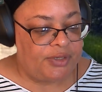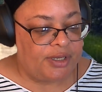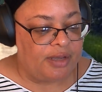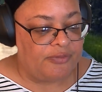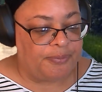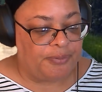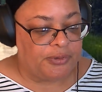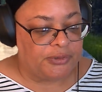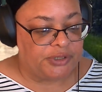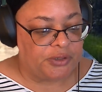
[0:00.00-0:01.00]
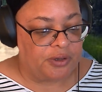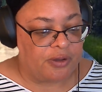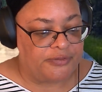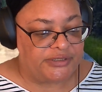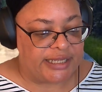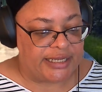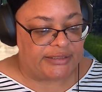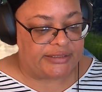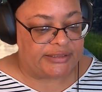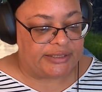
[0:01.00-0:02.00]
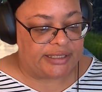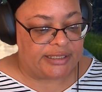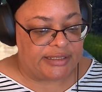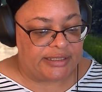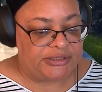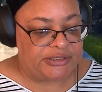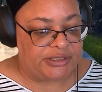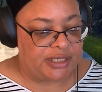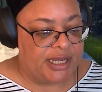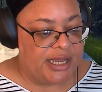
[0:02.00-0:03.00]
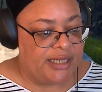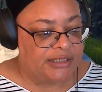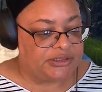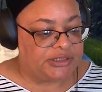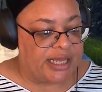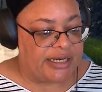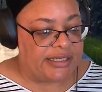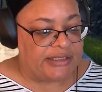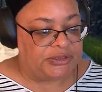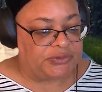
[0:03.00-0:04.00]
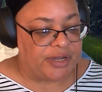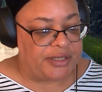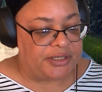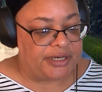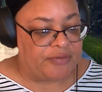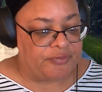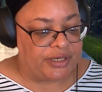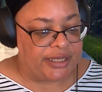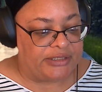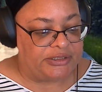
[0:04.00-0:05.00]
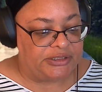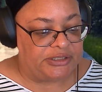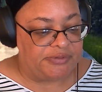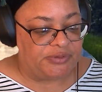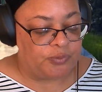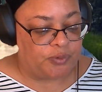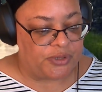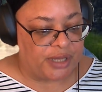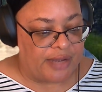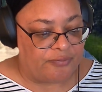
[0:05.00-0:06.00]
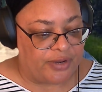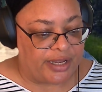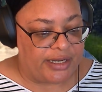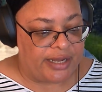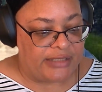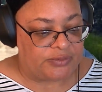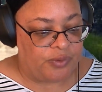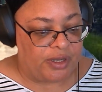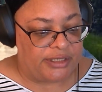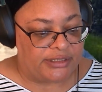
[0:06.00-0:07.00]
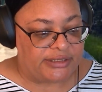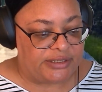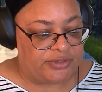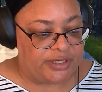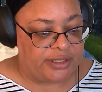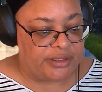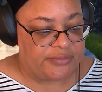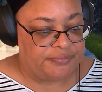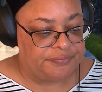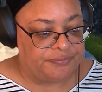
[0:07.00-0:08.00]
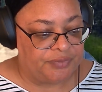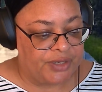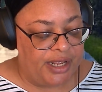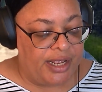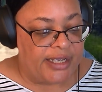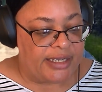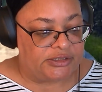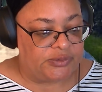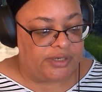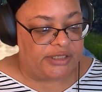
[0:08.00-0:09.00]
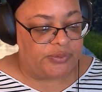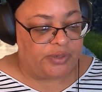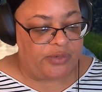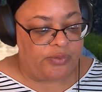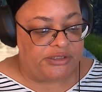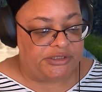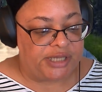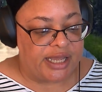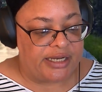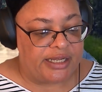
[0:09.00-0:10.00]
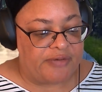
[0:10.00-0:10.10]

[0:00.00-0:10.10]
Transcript: of the Persian Gulf states. In addition, China is strengthening relationships with Iran as well as Syria. In 2021, China's